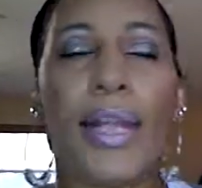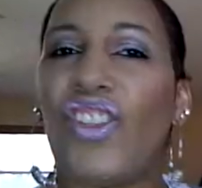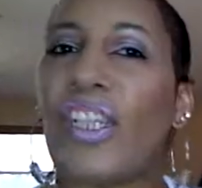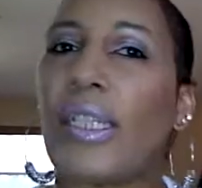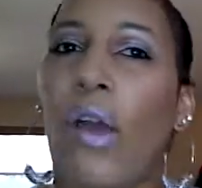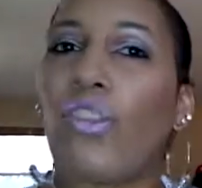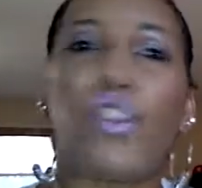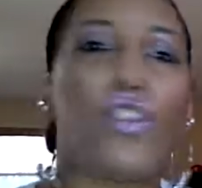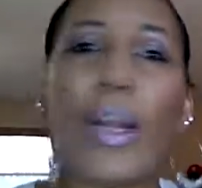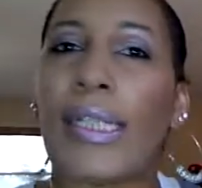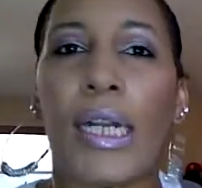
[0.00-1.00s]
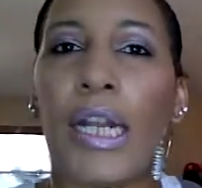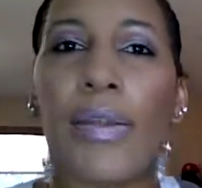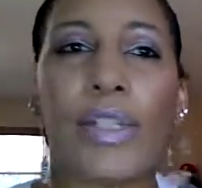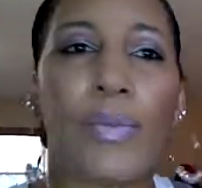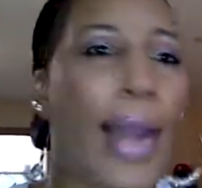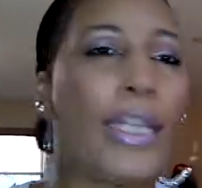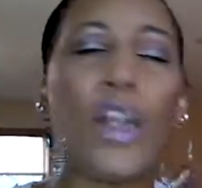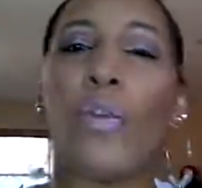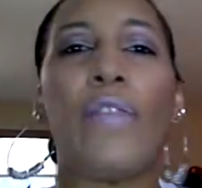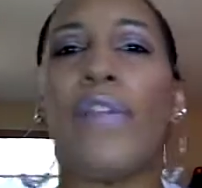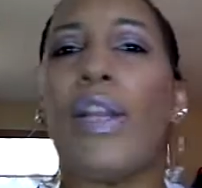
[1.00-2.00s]
and just go straight to the clearance rack.
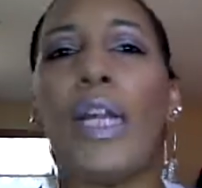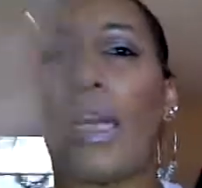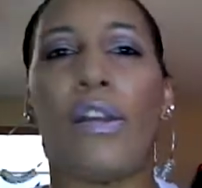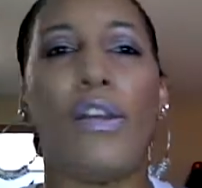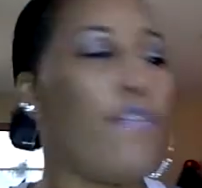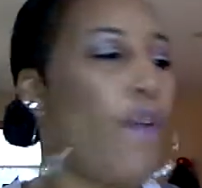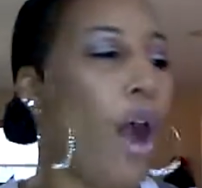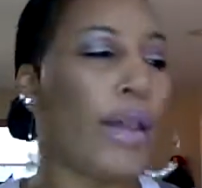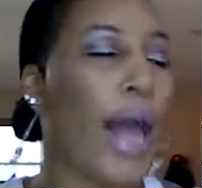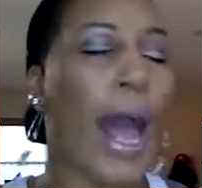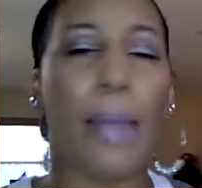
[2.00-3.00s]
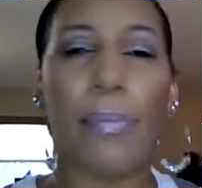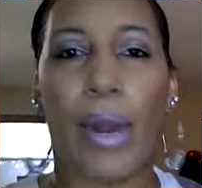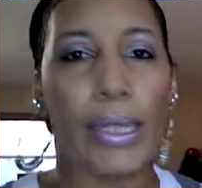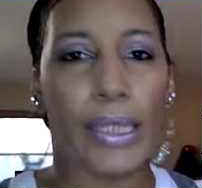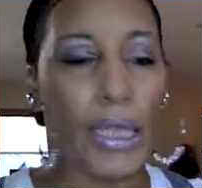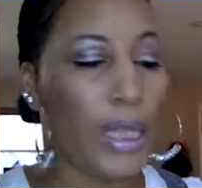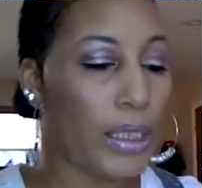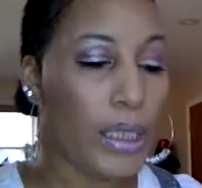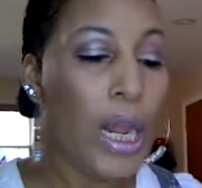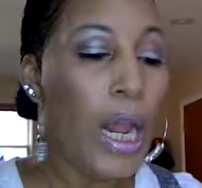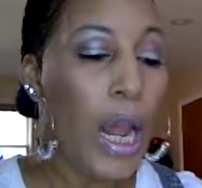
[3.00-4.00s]
Don't even look for all the high price
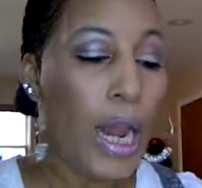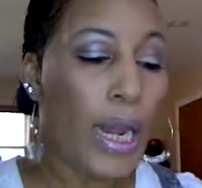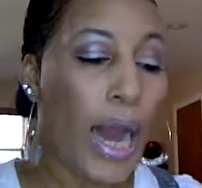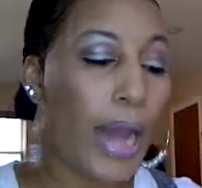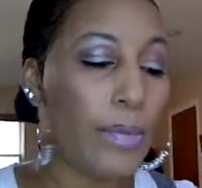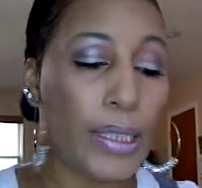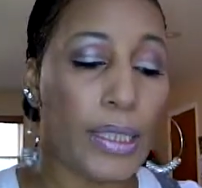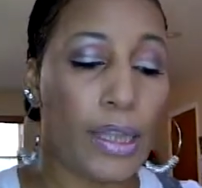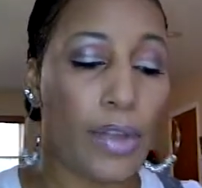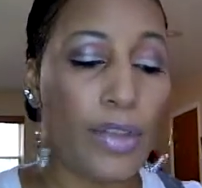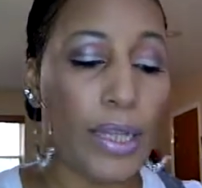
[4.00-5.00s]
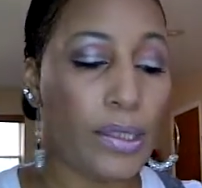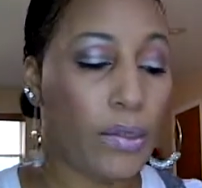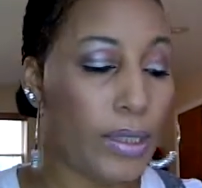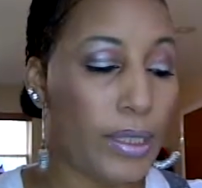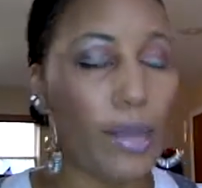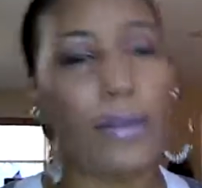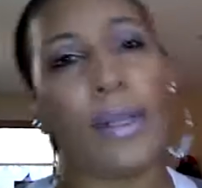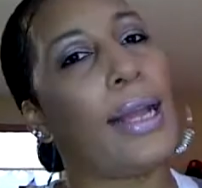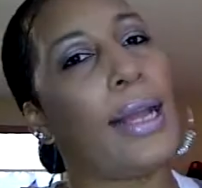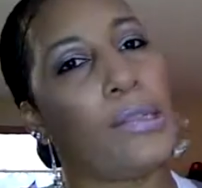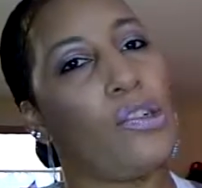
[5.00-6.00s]
things and items and stuff that's on sale.
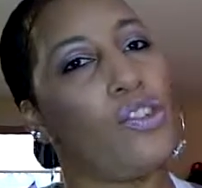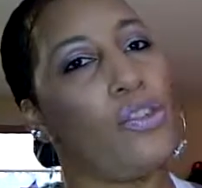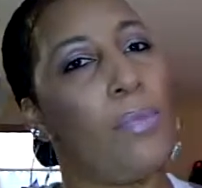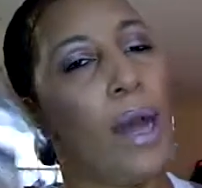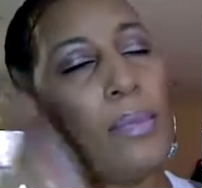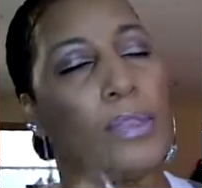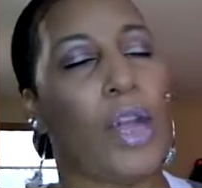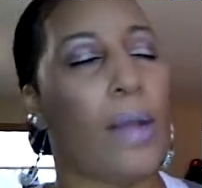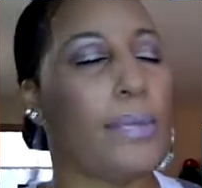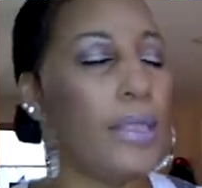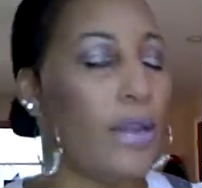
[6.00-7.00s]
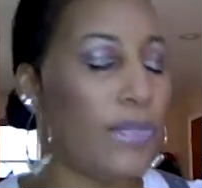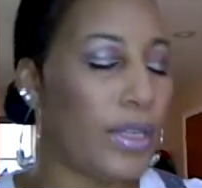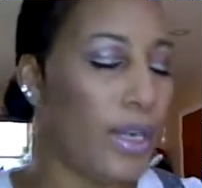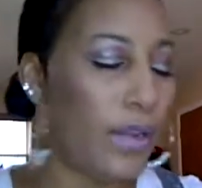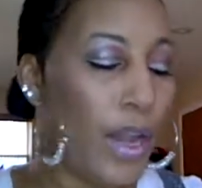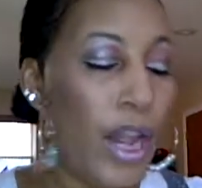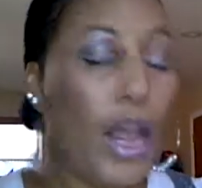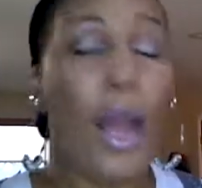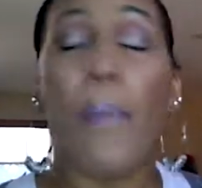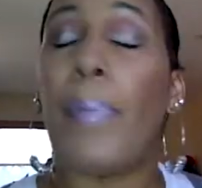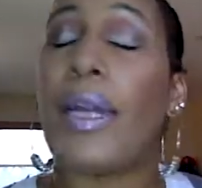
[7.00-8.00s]
Like I told you, mom's job is never done.
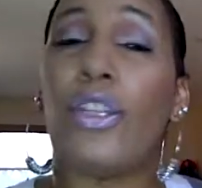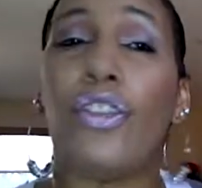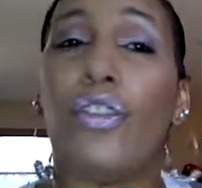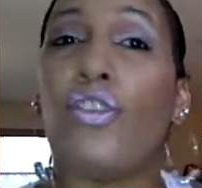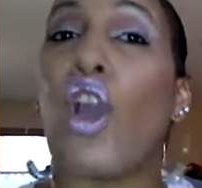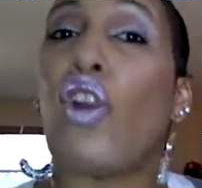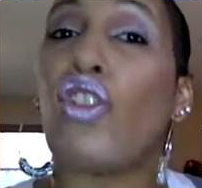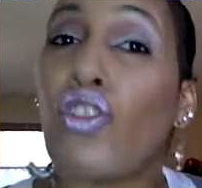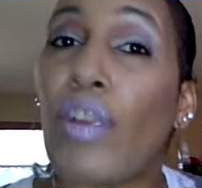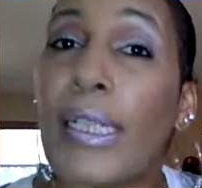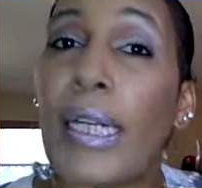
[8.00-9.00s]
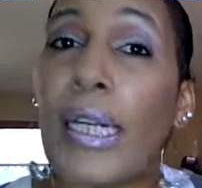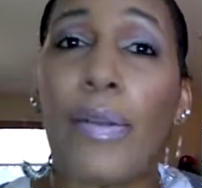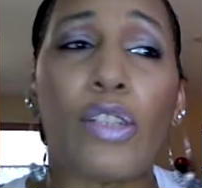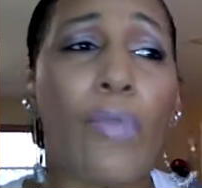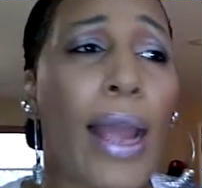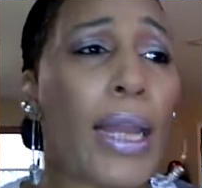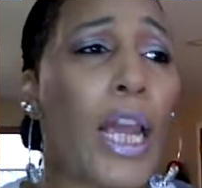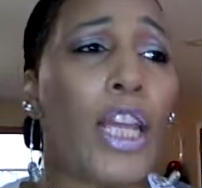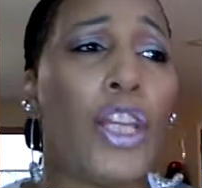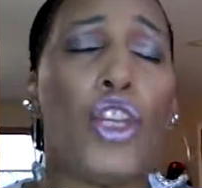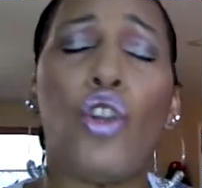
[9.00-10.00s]
But go straight to the clearance
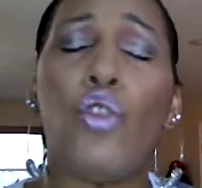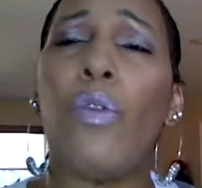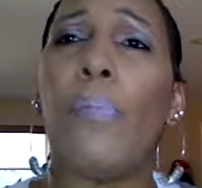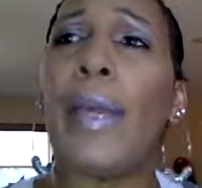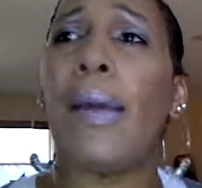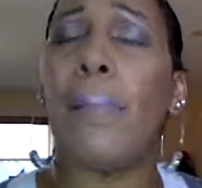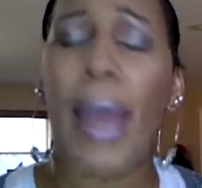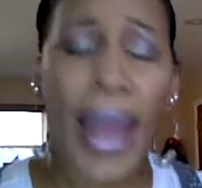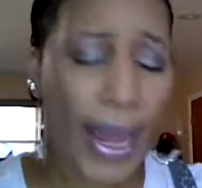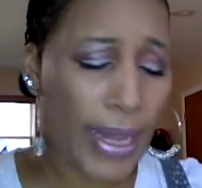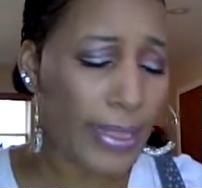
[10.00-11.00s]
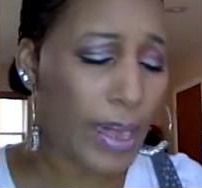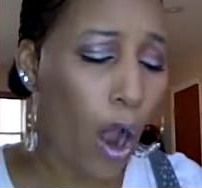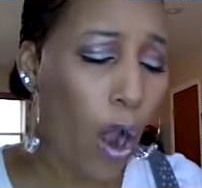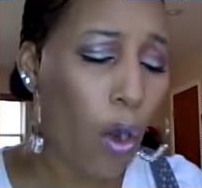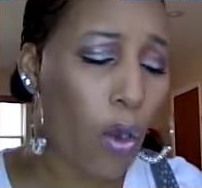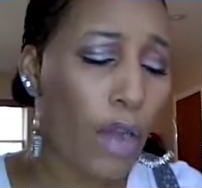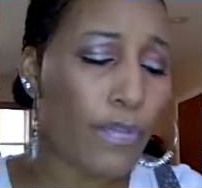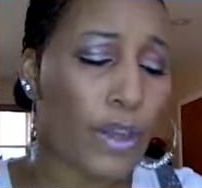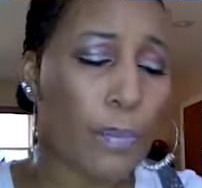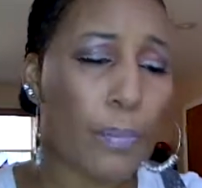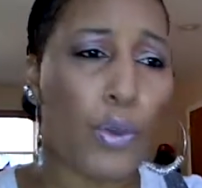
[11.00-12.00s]
rack, and you will be amazed at all
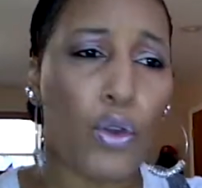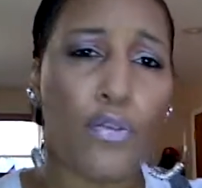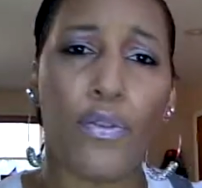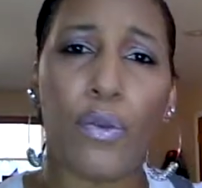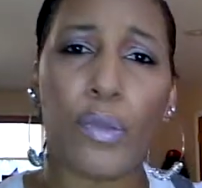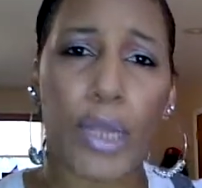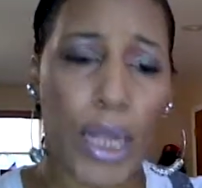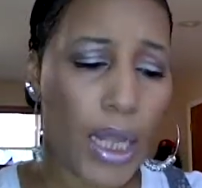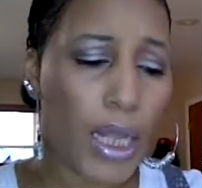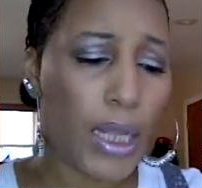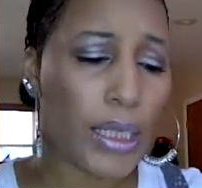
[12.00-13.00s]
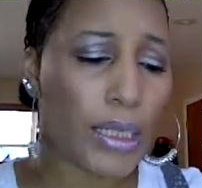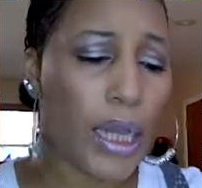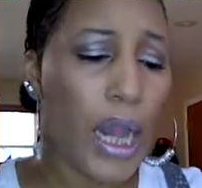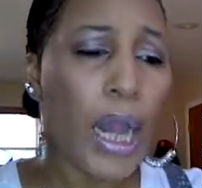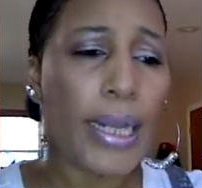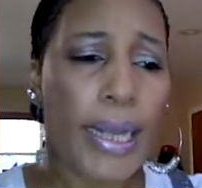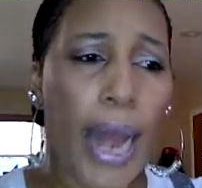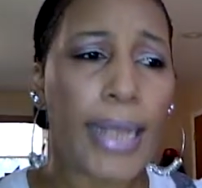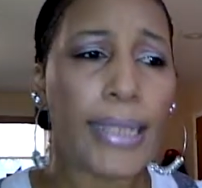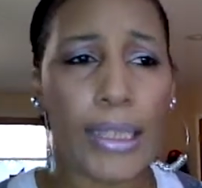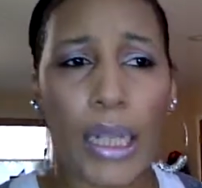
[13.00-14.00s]
of the beautiful things,
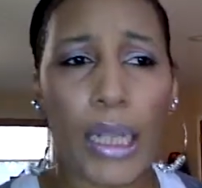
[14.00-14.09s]
nice